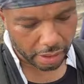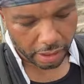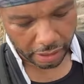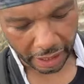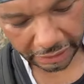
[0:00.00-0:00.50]

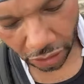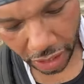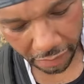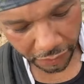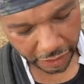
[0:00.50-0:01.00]
Yeah, I saw
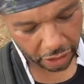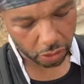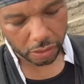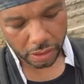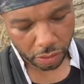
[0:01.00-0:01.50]
that video.
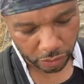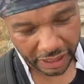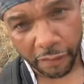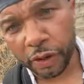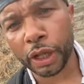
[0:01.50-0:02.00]
Was
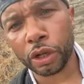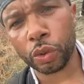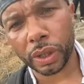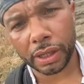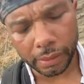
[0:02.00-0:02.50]
that Vanilla
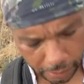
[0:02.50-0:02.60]
Gorilla?